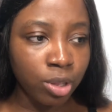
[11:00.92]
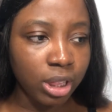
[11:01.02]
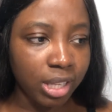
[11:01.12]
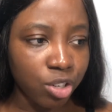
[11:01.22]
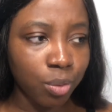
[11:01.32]

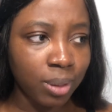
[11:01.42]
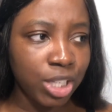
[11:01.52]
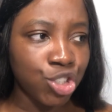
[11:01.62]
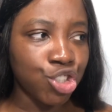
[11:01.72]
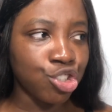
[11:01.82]
literally
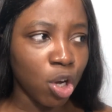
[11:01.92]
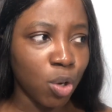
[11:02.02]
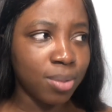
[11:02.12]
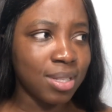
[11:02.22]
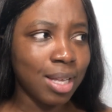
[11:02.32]

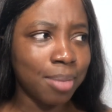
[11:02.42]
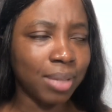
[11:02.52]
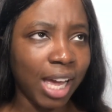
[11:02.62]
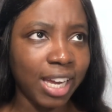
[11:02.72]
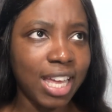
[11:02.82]
shows them,
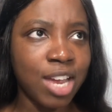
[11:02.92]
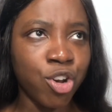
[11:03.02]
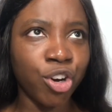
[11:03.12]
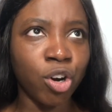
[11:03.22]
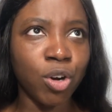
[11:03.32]
like, in
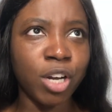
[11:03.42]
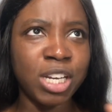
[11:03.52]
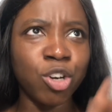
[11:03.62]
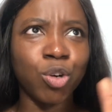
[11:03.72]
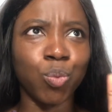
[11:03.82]
her, in
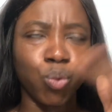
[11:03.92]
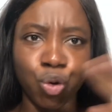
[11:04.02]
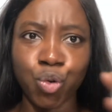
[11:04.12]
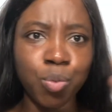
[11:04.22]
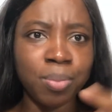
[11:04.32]
her
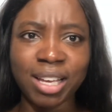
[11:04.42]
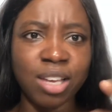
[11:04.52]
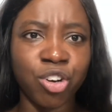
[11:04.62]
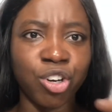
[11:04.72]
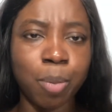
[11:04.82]
room, like, in
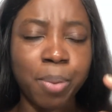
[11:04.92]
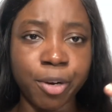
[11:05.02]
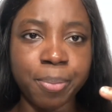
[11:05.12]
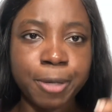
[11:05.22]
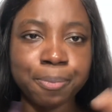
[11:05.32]
her
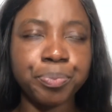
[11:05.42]
apartment.